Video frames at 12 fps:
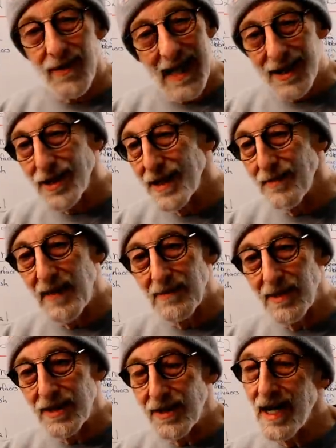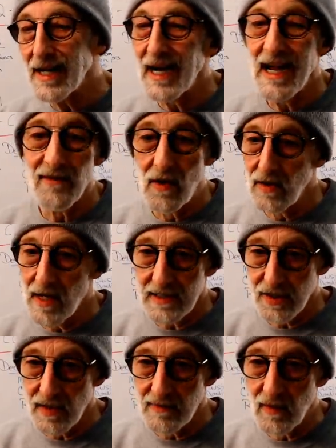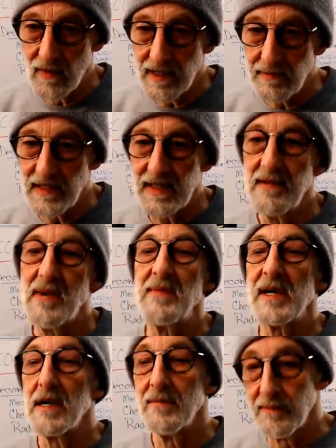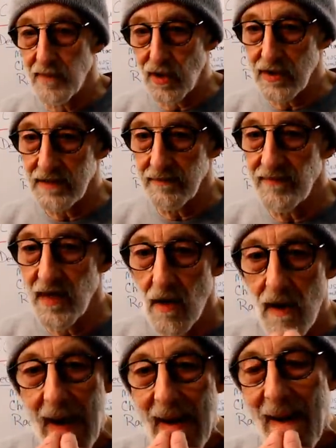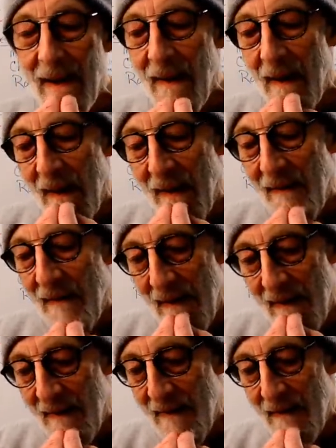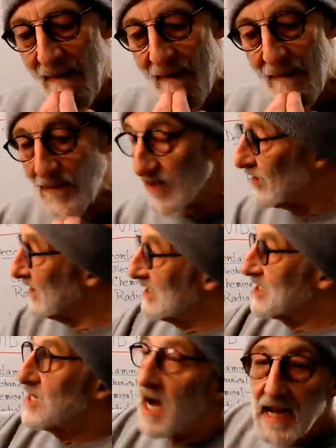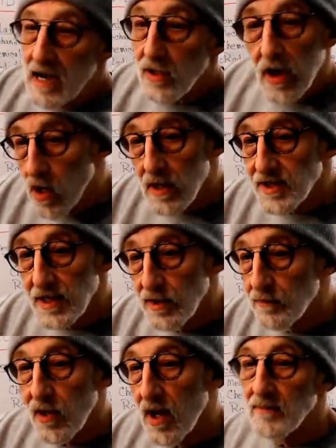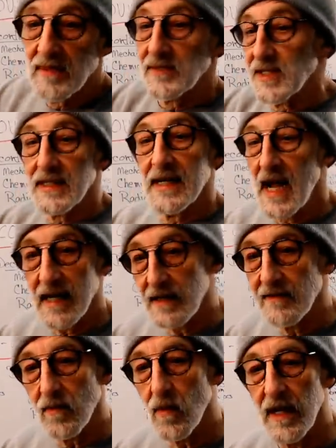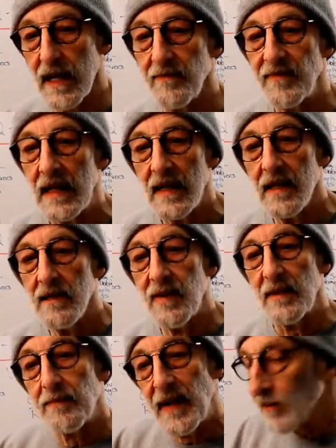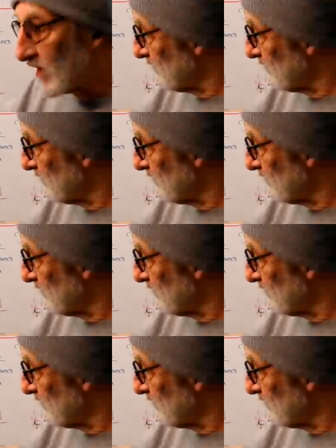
are actually the people that you're not going to have a whole lot of trouble with, but they may become a burden, all right? But they're at least not out causing you problems in an active way. But bear